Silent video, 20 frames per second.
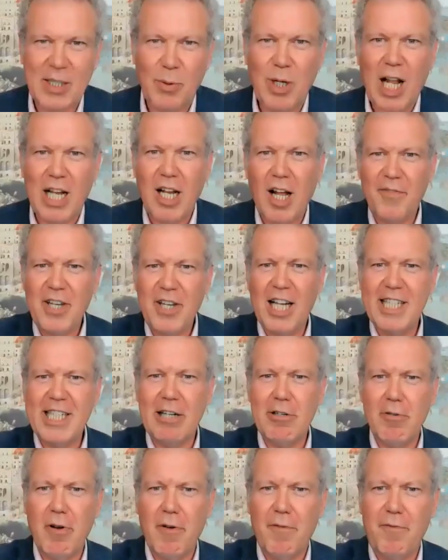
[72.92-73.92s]
Well, I love the idea of
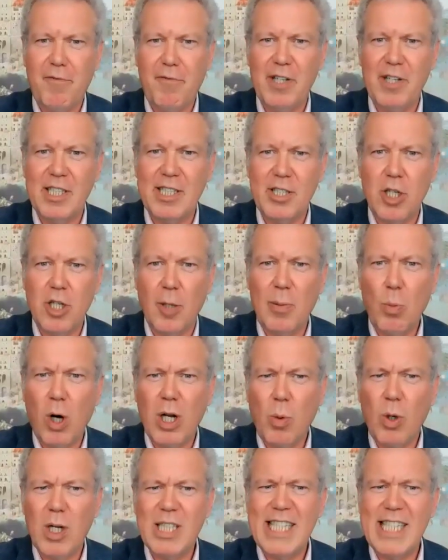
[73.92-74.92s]
a Fiztop. And what
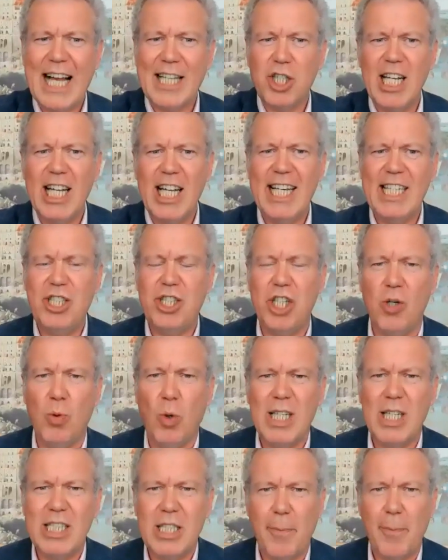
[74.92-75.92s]
is the actual issue? What
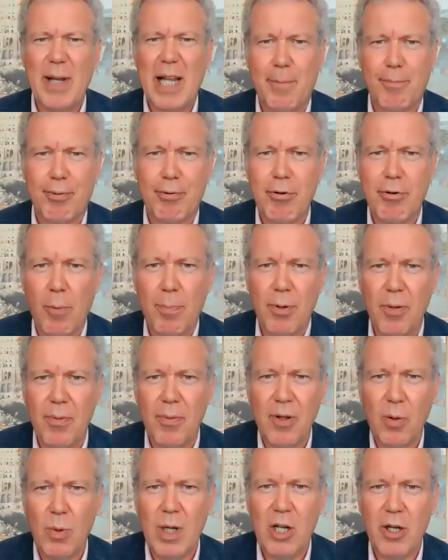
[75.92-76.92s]
is the big problem
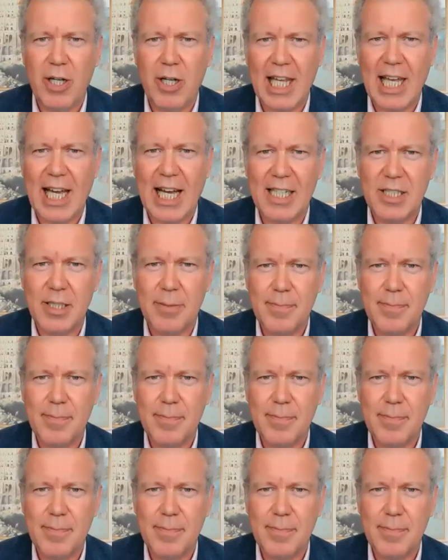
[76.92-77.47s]
that we're looking at?